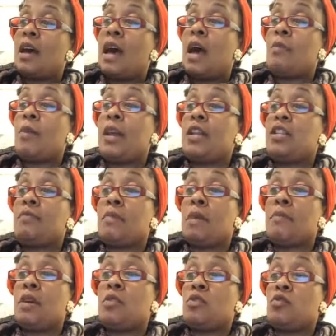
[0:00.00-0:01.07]
I ran into my
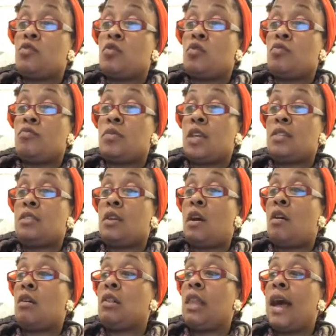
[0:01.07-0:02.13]
mother's room and
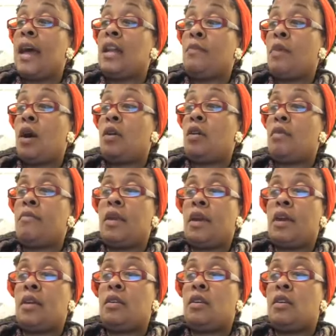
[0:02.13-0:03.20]
saw her lying upon her
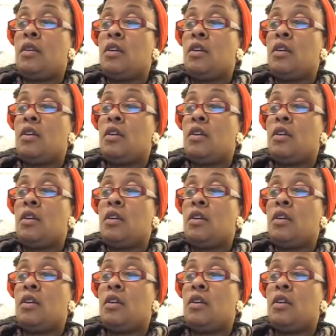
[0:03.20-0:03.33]
bed,